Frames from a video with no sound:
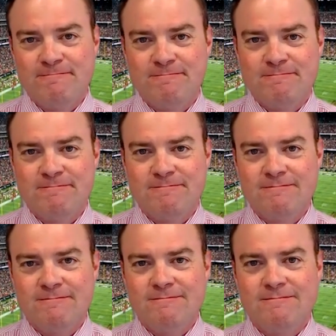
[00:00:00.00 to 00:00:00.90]

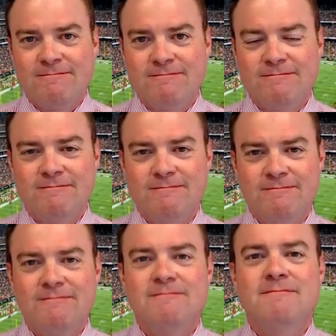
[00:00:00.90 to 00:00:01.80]

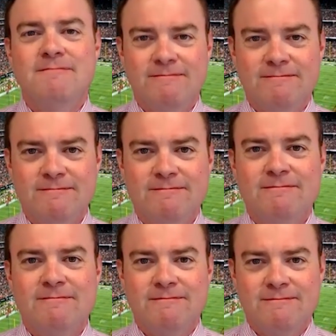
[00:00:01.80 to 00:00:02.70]

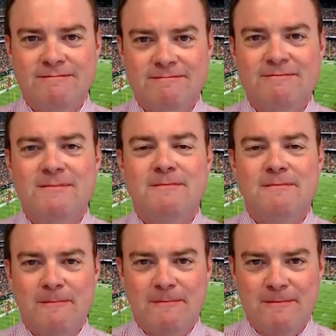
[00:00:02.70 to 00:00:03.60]

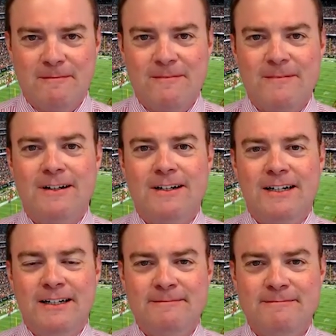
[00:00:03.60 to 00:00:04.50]

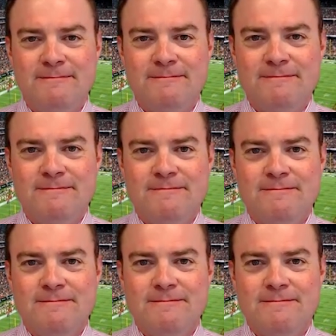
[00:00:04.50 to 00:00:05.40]

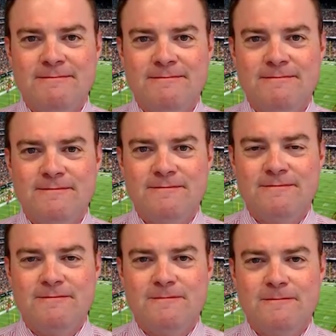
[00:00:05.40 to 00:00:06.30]

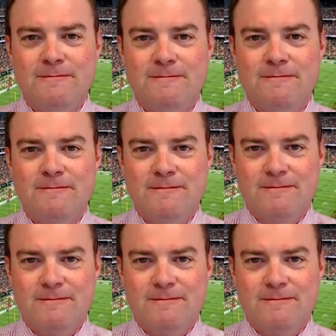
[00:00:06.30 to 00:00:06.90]
No words are spoken by the person on screen.